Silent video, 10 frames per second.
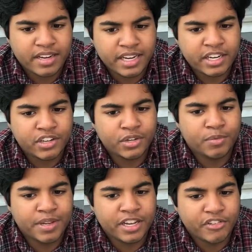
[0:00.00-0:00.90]
need
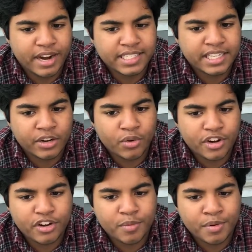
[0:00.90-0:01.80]
to be addressed in
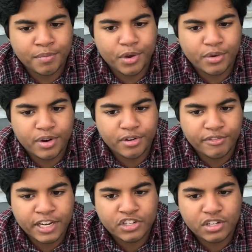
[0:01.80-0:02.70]
order to promote
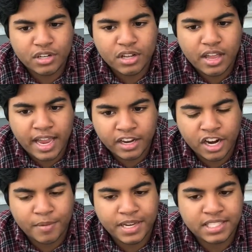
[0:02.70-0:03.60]
regional
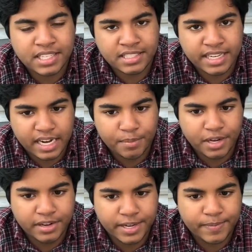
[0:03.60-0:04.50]
economic
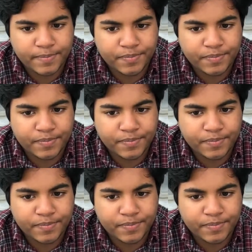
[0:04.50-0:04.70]
sustainability.